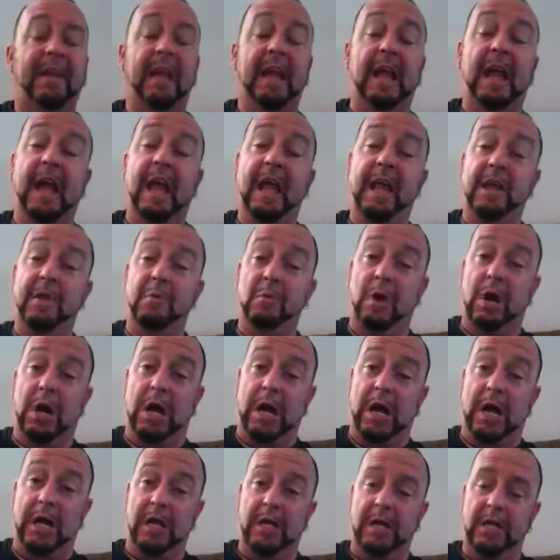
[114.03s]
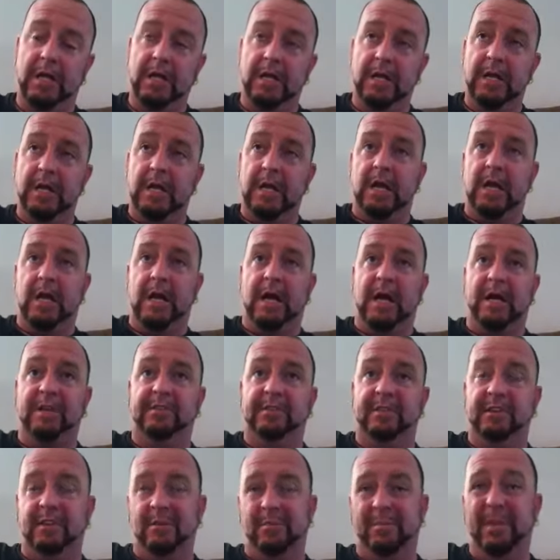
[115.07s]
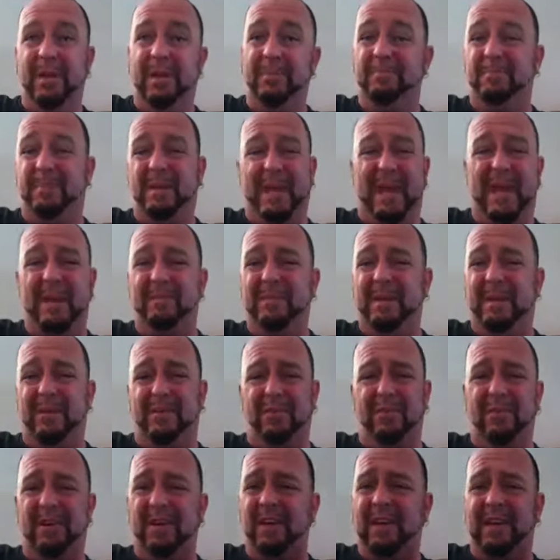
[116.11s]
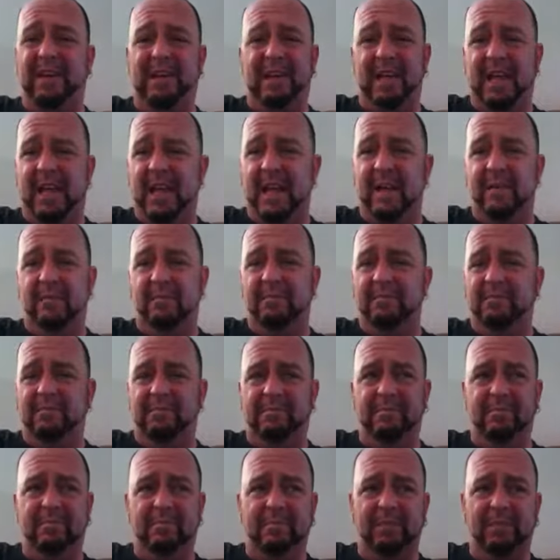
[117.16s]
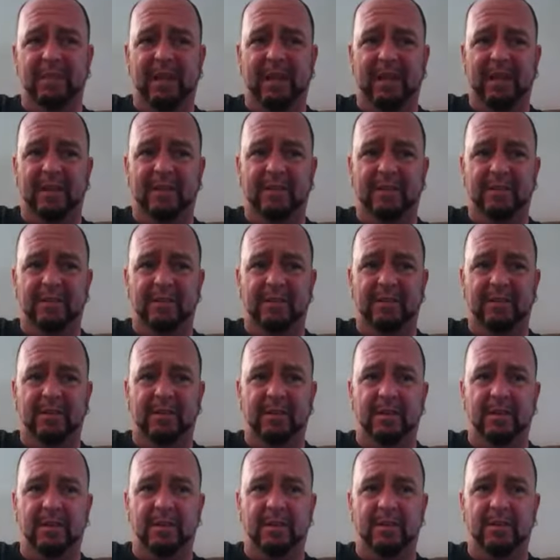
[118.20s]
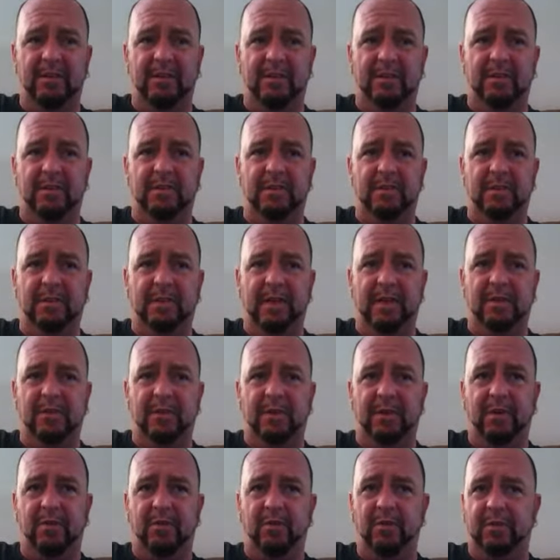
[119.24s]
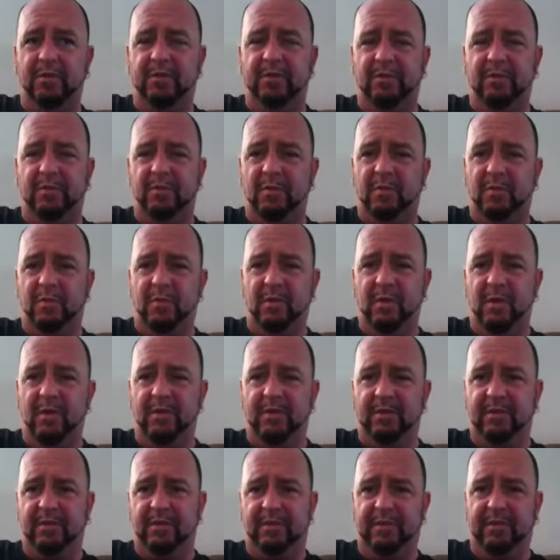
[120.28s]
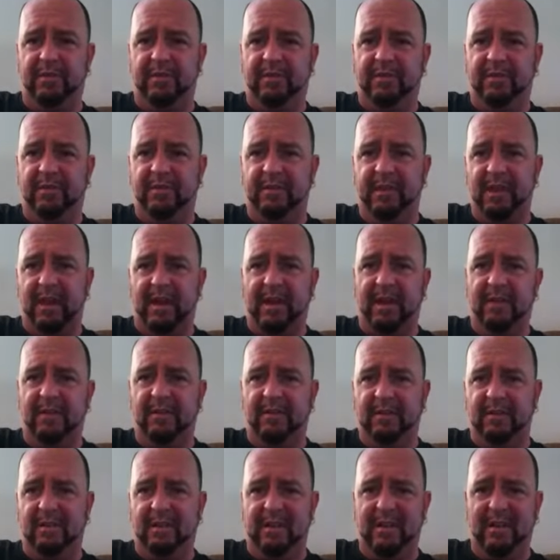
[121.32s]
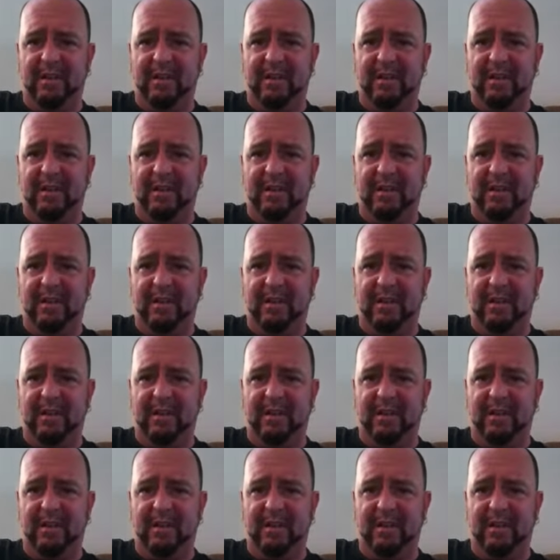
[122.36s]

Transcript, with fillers: Anyway, uh, so you can play Pac-Man or very lame, like uh, liquid crystal quartz style